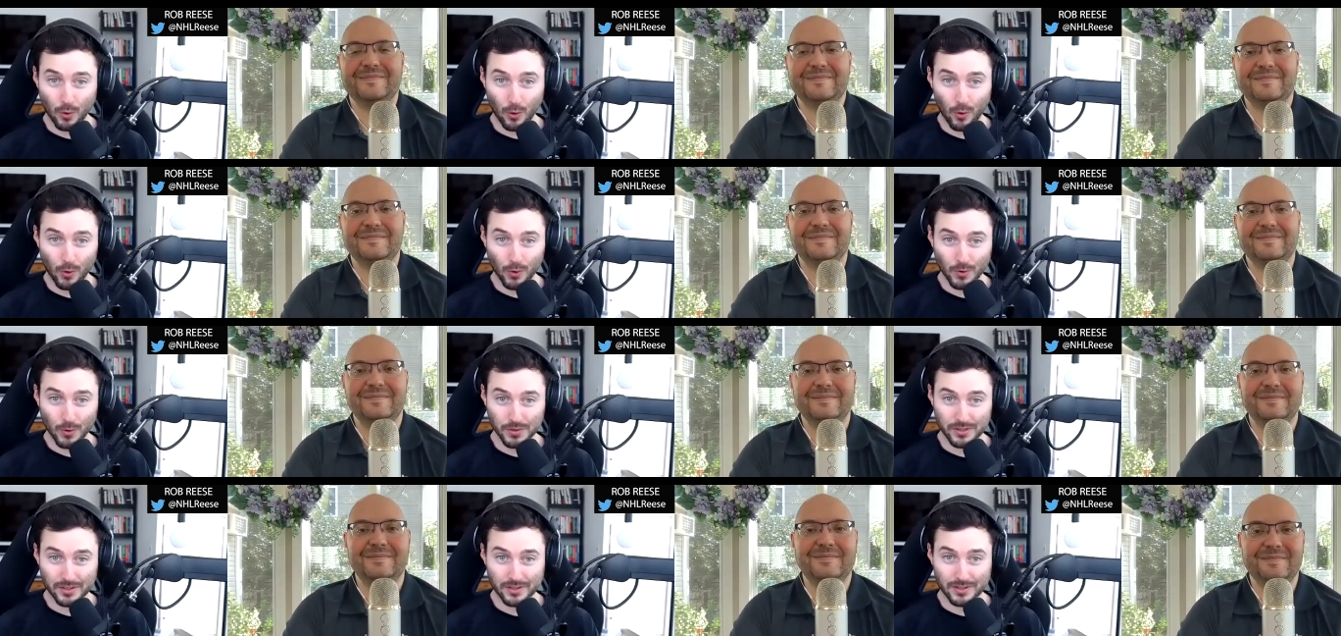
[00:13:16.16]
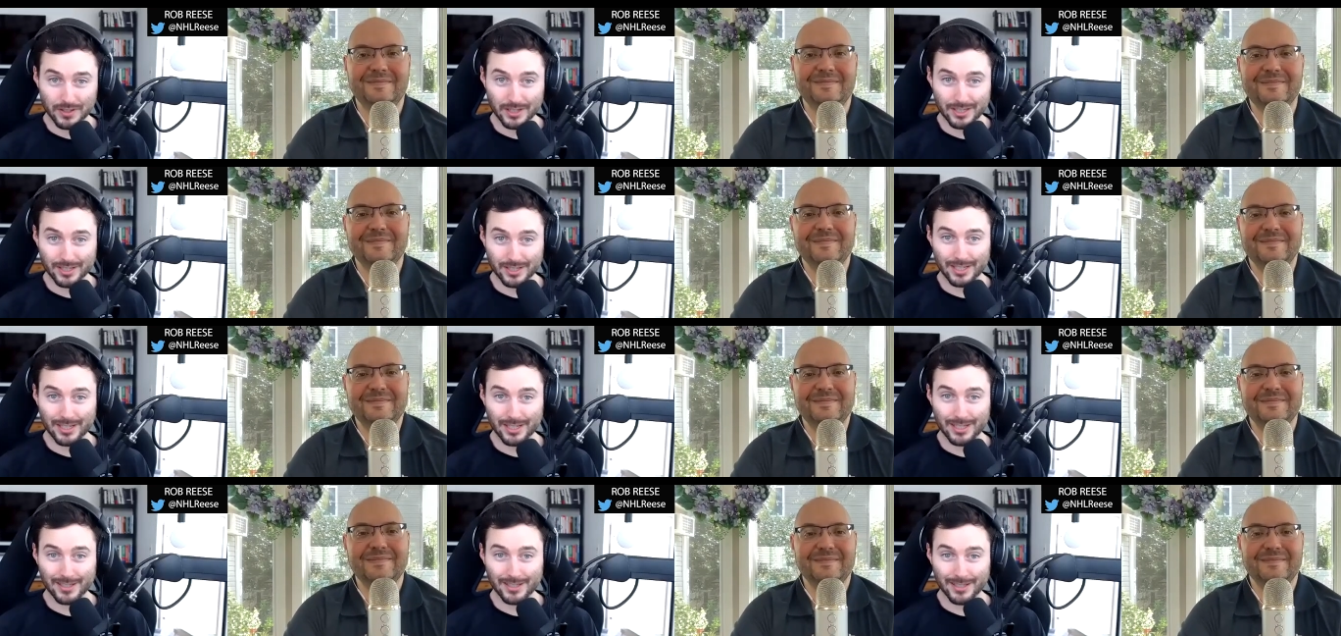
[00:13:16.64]
Speaker 1: goals this
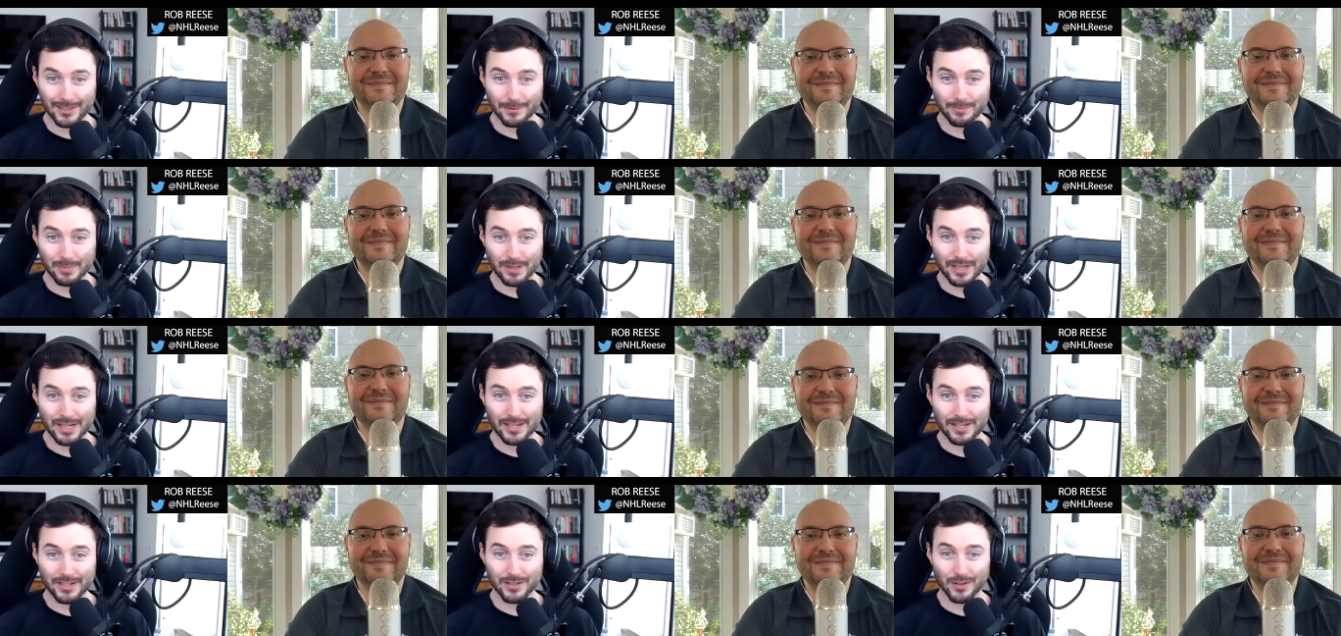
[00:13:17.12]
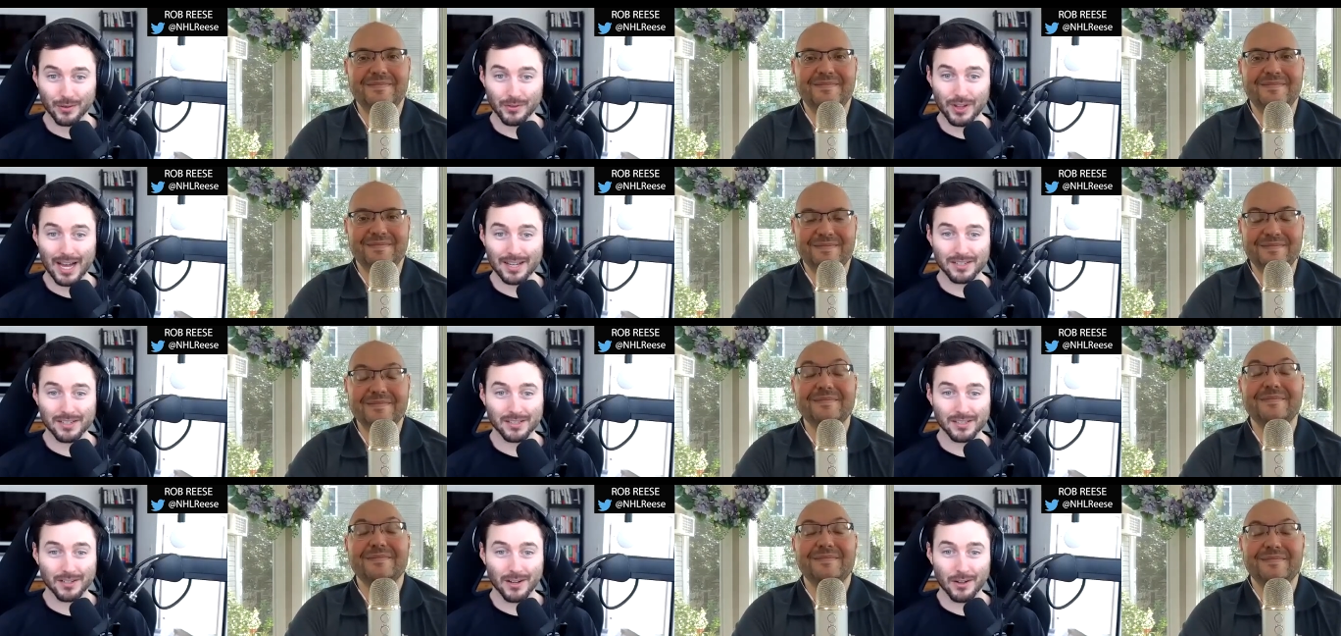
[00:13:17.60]
season, Pete. So
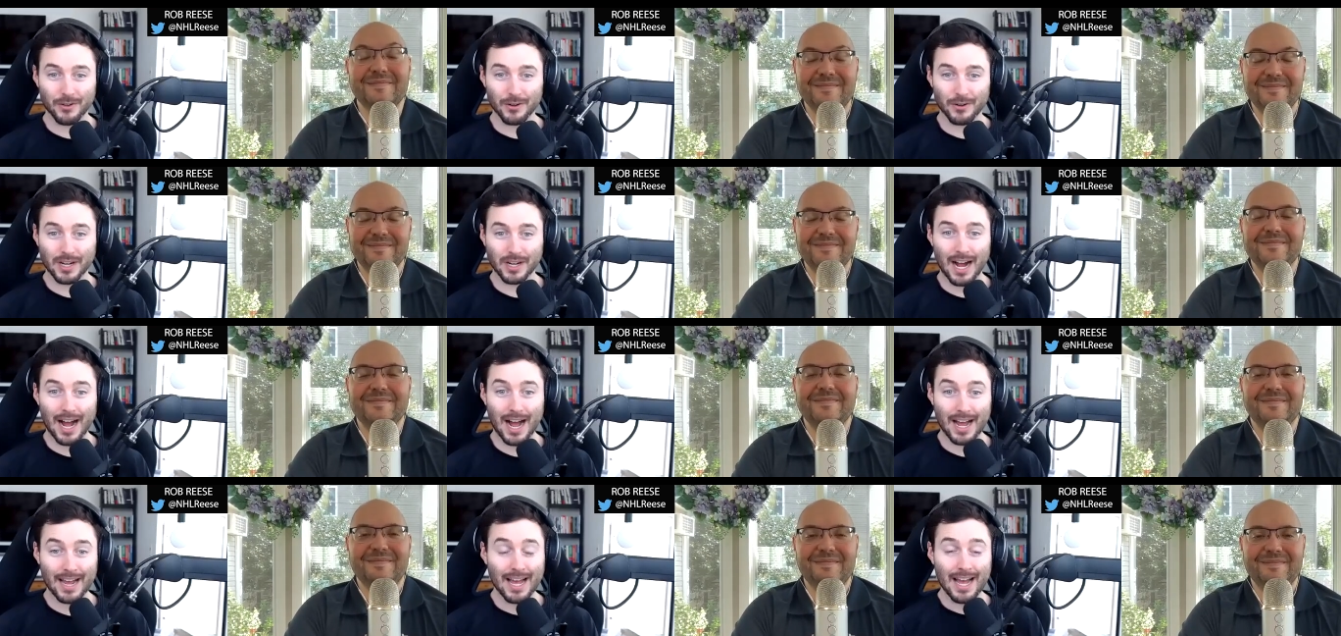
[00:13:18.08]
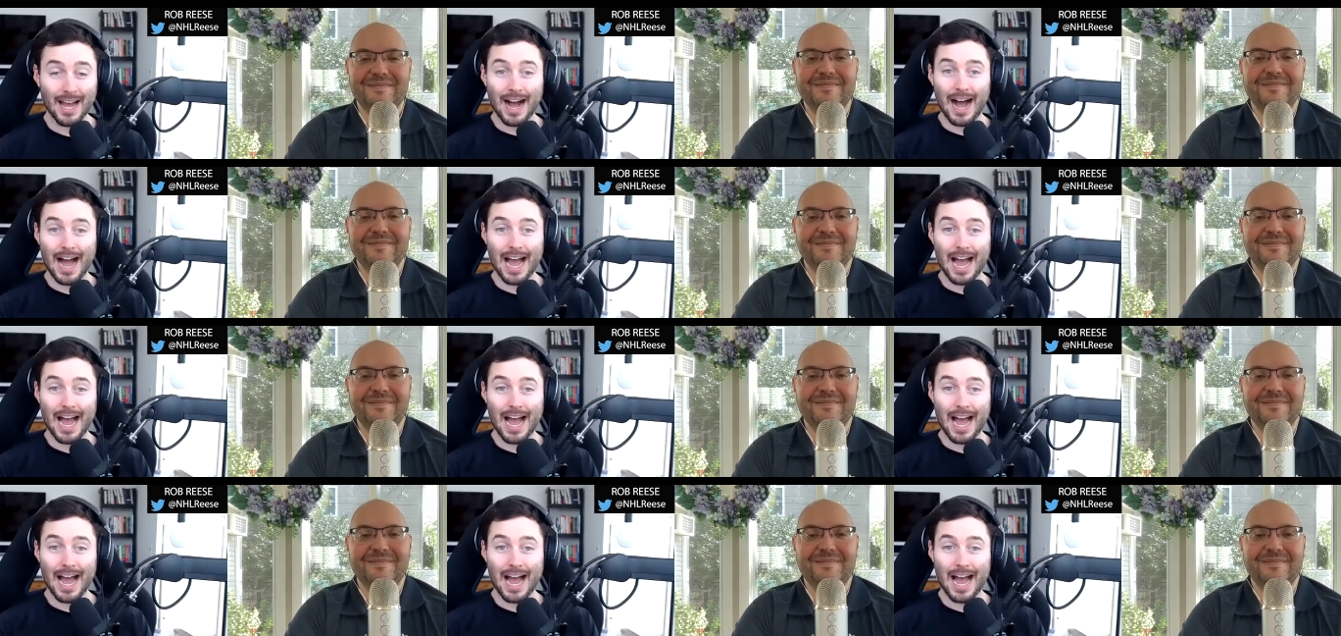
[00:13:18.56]
that's another guy.